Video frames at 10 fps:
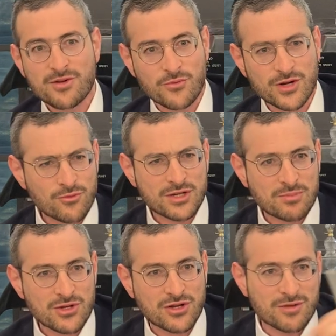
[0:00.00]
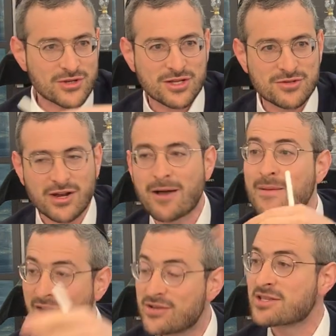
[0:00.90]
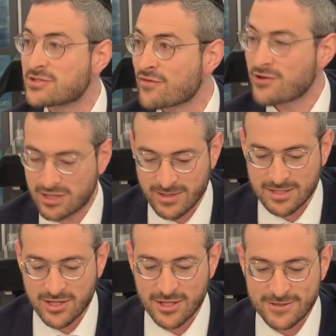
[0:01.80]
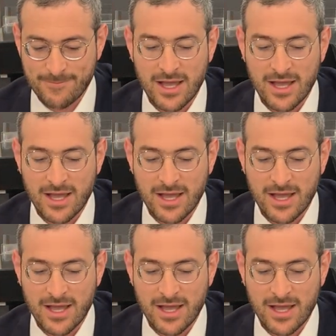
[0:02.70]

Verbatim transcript: Which Mishkan? The Mishkan's already up. Obviously, it's referring to the Beis HaMikdash.